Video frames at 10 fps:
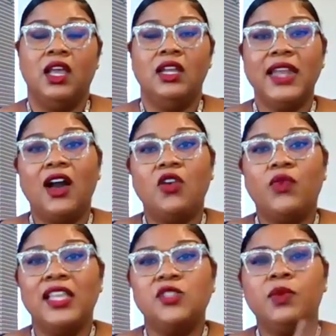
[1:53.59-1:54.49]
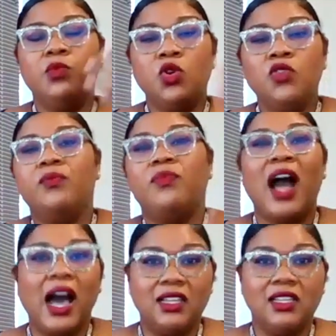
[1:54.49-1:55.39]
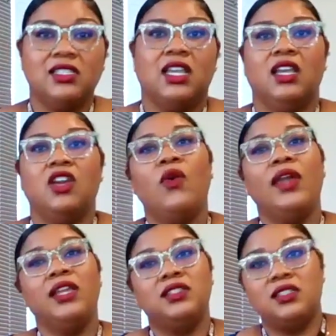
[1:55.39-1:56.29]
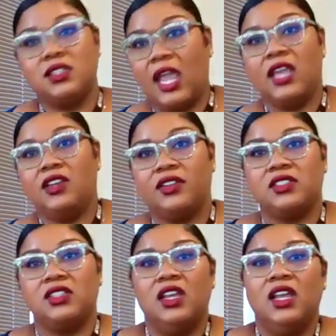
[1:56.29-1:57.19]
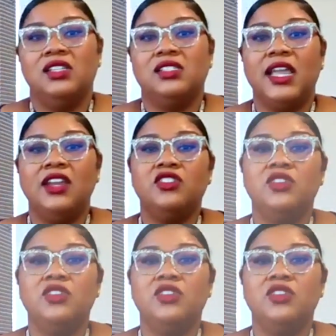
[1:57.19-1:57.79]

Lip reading: Now, as we move from policy going into standards, standards are